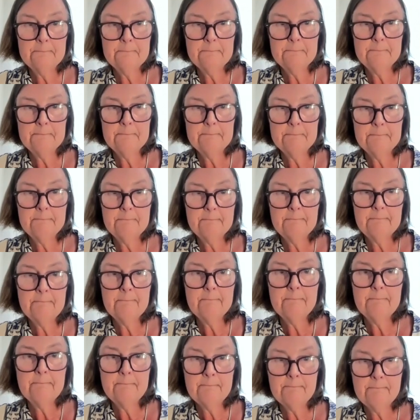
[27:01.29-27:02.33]

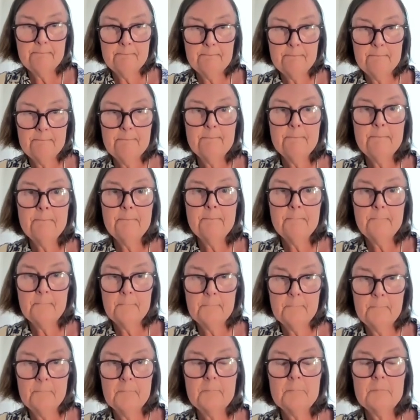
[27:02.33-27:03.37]

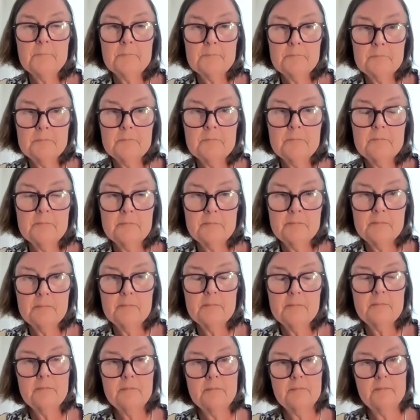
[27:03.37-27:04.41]

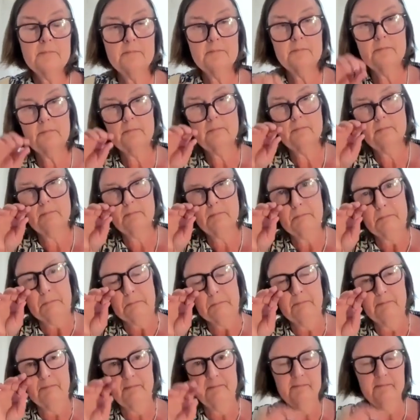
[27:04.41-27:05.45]

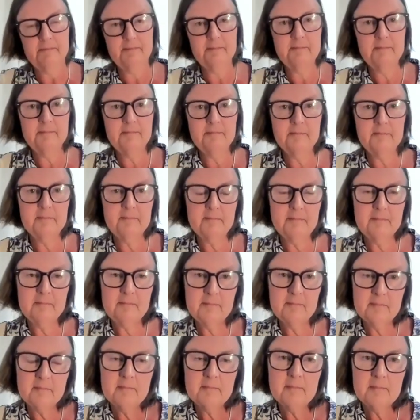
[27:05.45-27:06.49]

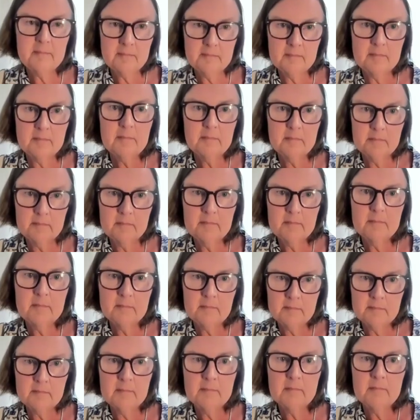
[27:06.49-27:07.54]

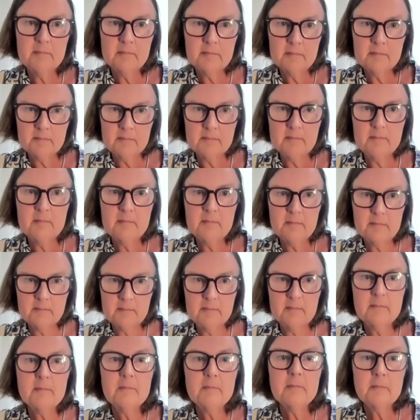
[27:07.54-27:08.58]

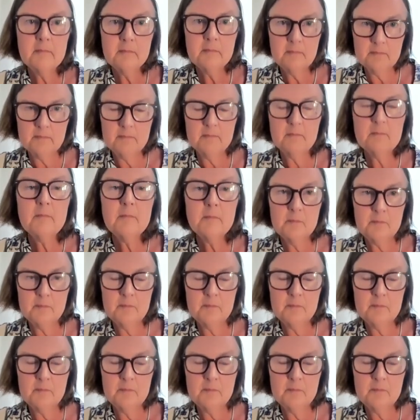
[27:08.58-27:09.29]
This person isn't speaking.